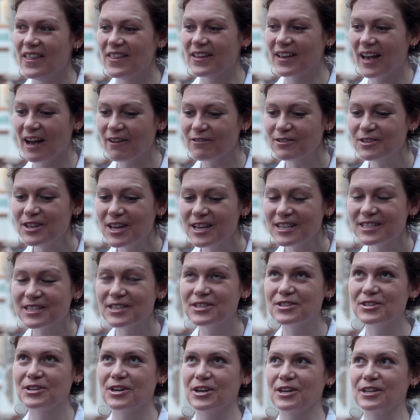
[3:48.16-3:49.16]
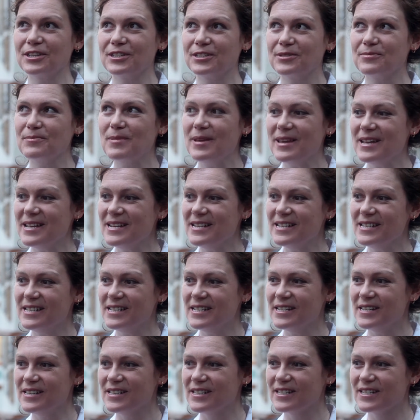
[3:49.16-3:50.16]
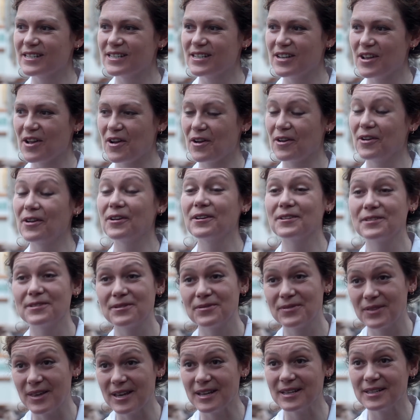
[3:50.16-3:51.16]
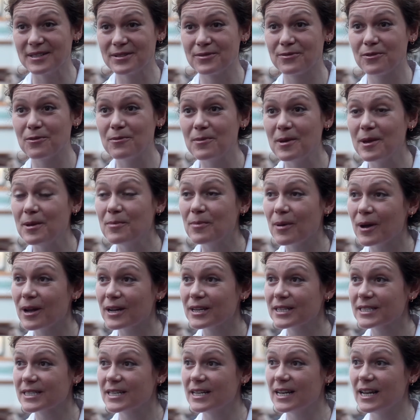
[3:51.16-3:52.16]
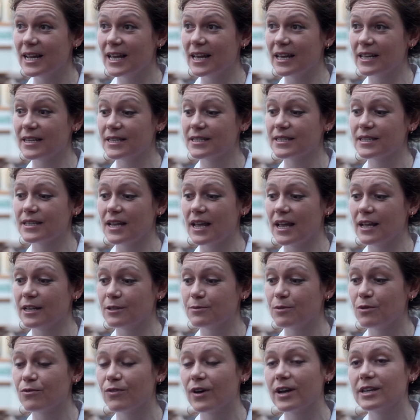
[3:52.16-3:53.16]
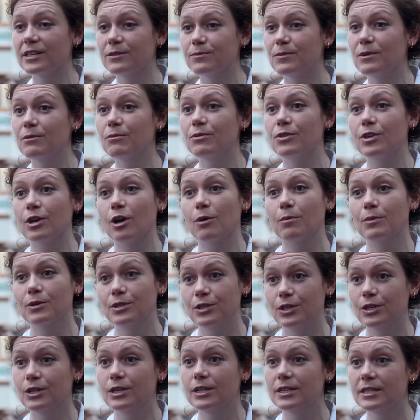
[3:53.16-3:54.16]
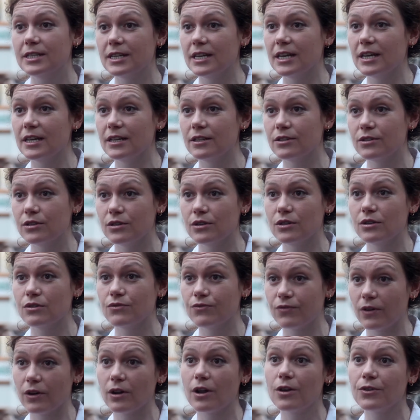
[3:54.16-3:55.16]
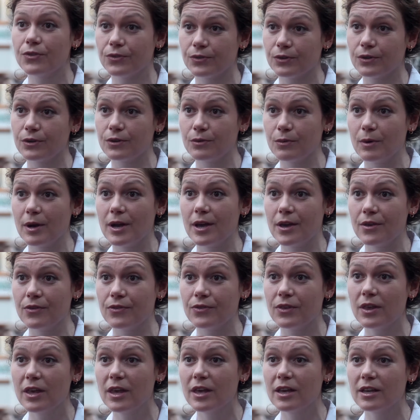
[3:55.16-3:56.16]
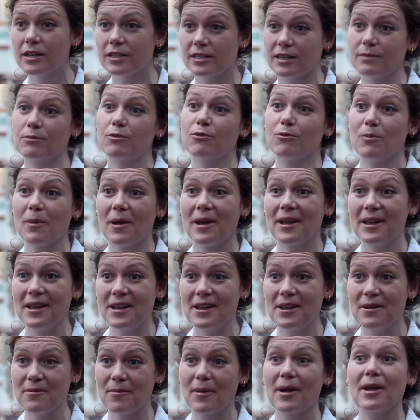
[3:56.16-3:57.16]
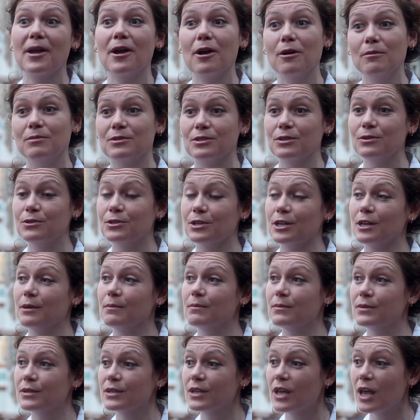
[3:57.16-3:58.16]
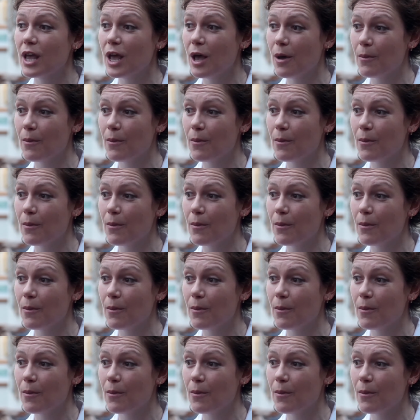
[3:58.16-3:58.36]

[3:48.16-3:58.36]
The Cavell Nurses Trust means lots of things. For me personally, it's provided me with the opportunity to follow through with some of my hopes and dreams.